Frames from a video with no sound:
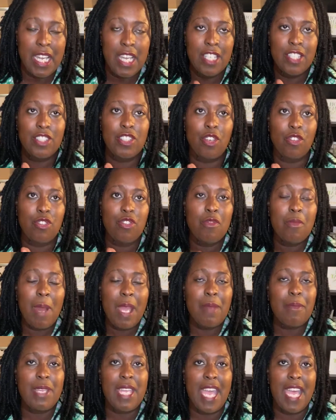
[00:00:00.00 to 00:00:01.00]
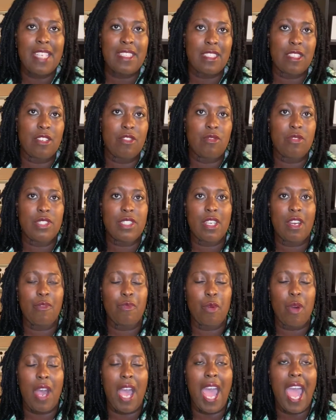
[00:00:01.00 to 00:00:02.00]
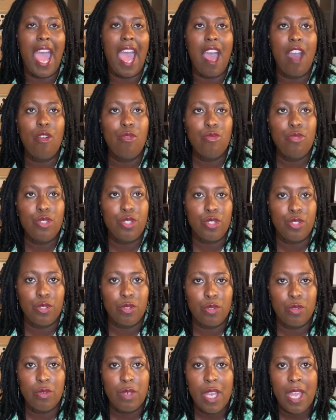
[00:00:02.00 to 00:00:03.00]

So you might be asking yourself, well, how do